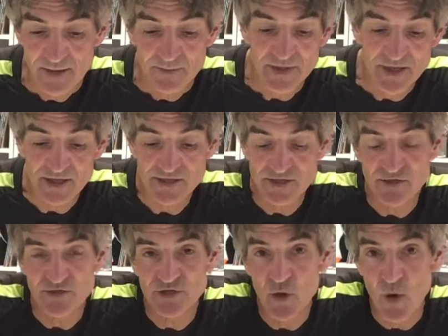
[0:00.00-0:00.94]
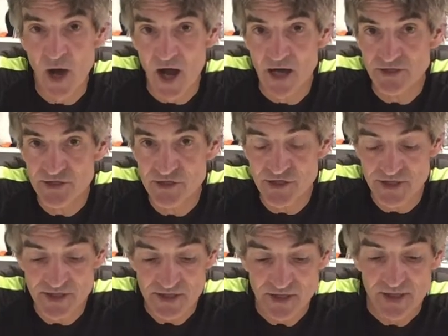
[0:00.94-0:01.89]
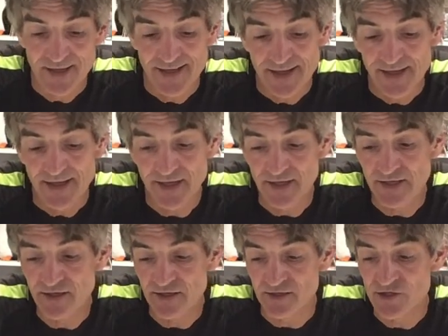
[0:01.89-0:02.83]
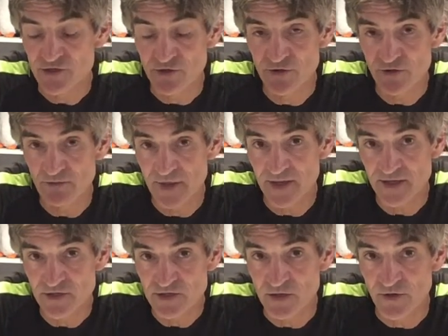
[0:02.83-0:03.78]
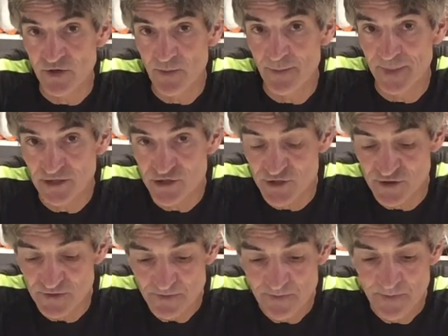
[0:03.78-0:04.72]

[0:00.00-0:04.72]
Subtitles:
because there's no oxygen in the sugar and baking soda mixture,